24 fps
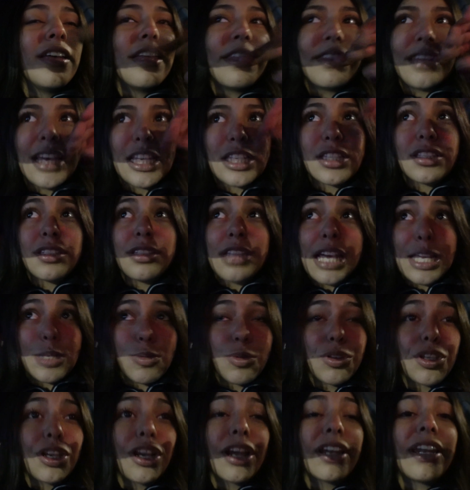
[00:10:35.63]
That's what
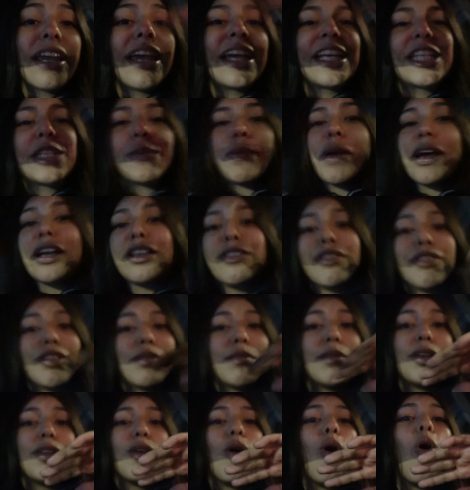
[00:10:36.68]
they're going to expect from
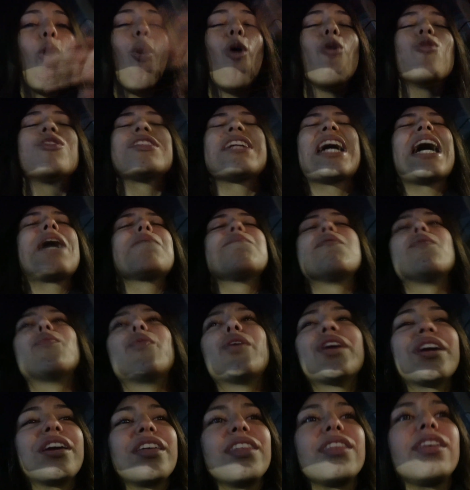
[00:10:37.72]
me the whole time I'm
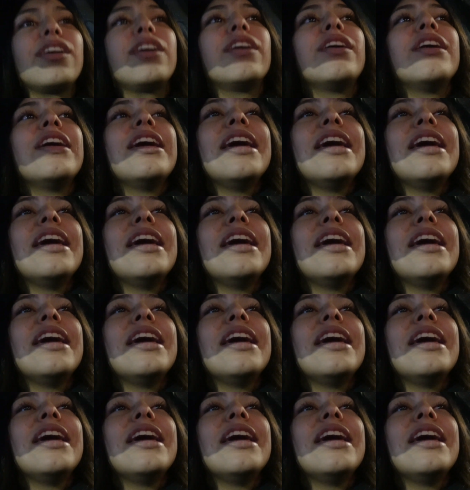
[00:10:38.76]
working there.